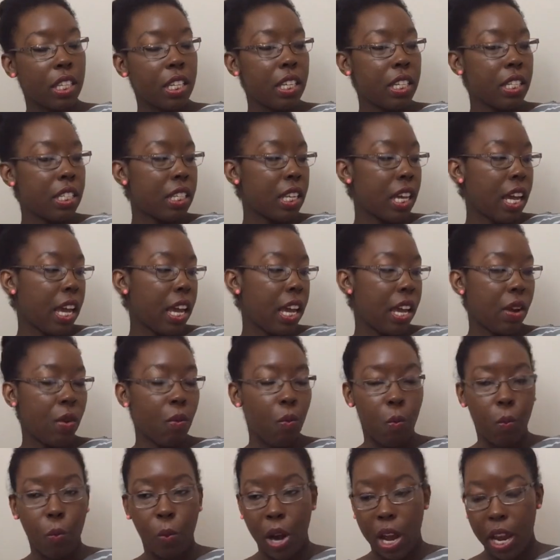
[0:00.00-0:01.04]
is
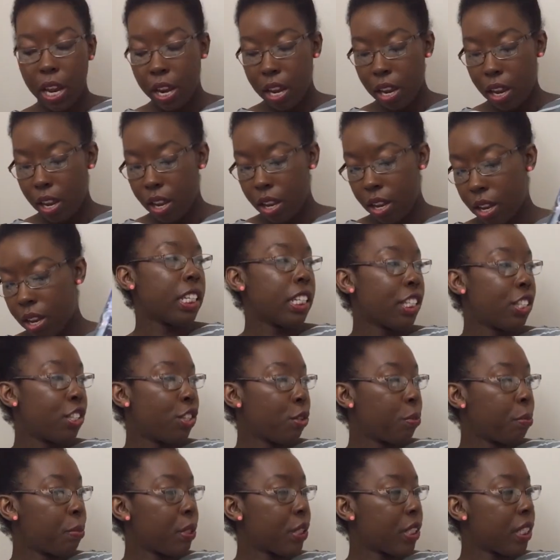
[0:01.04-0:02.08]
a YA.
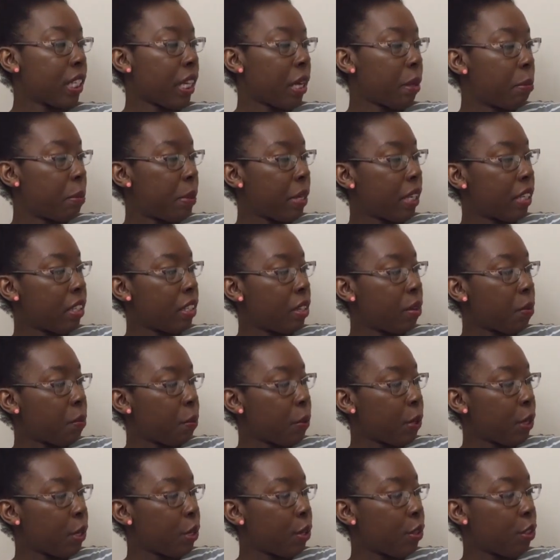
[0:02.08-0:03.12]
Next two books I picked up
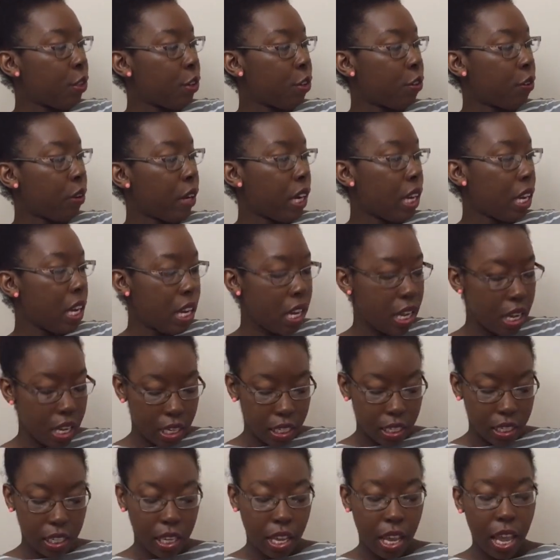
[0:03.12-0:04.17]
were The Great
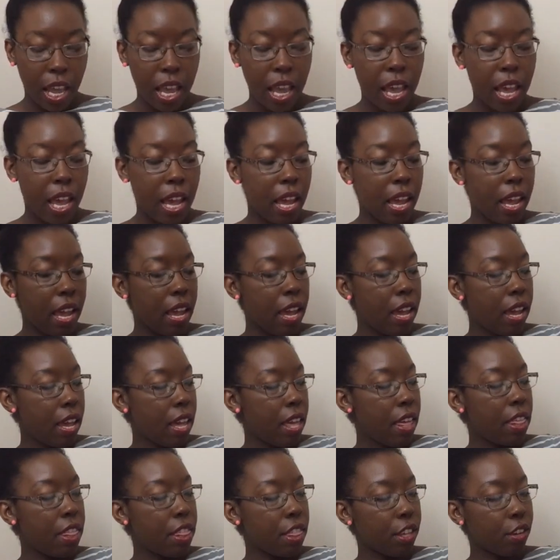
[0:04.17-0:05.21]
Hunt
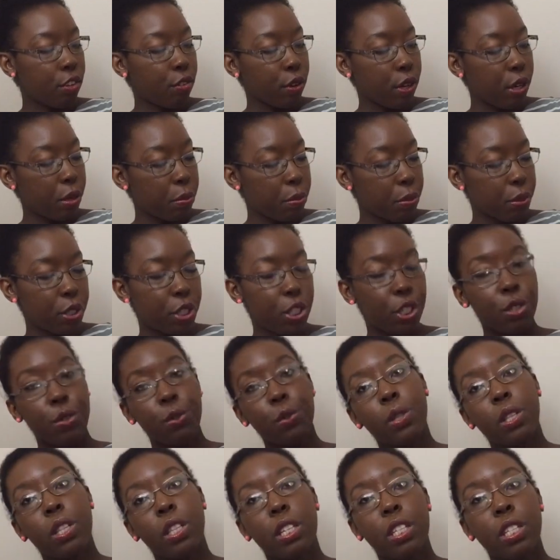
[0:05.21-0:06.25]
and The Great
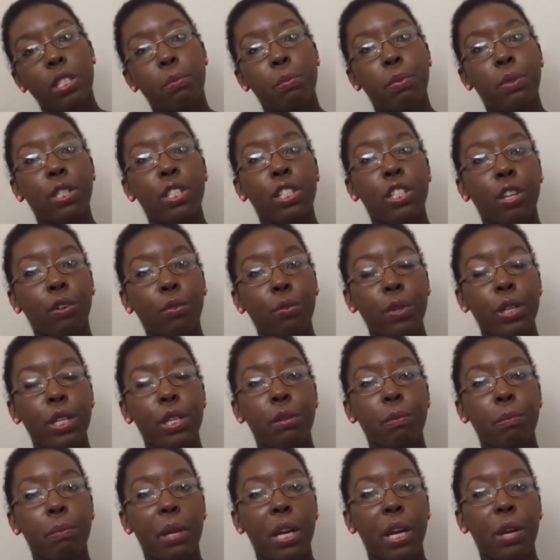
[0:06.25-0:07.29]
Pursuit. These books are
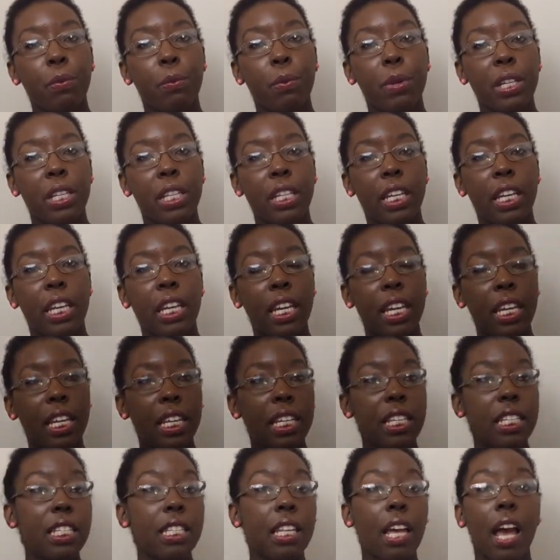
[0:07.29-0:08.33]
written by Wendy
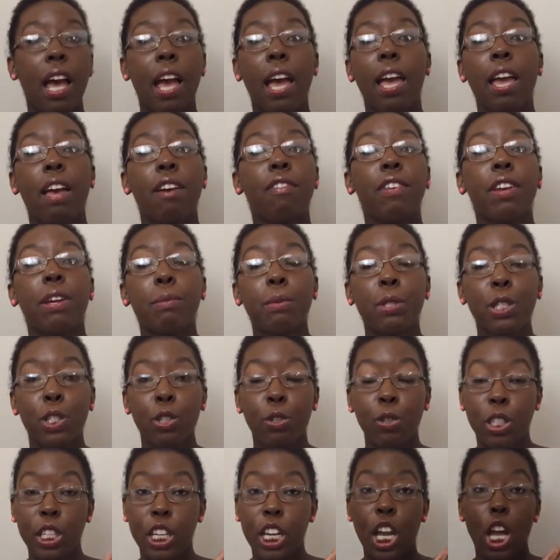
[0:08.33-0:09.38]
Higgins. I have
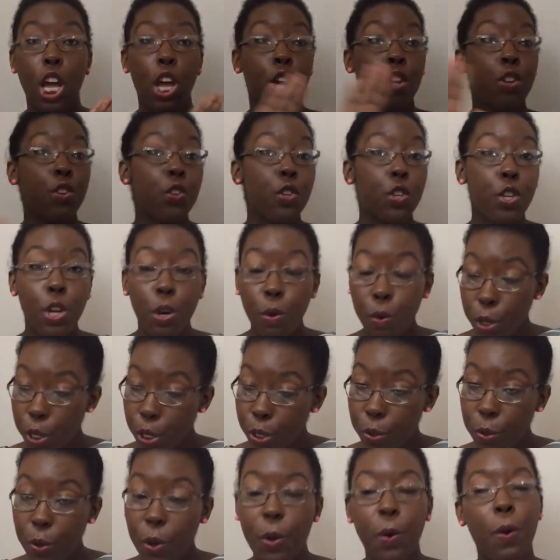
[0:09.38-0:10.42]
absolutely no
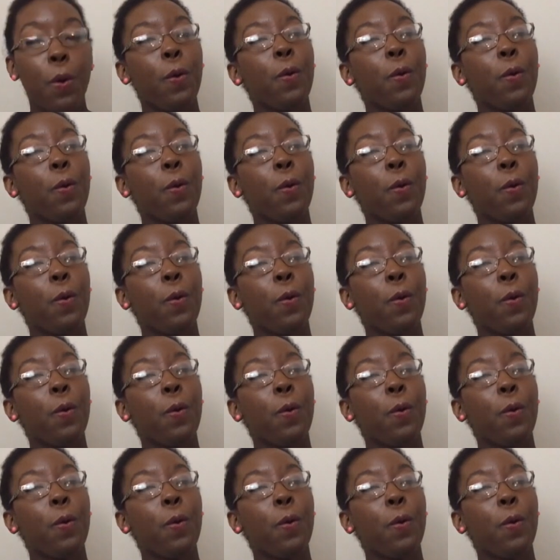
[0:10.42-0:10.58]
clue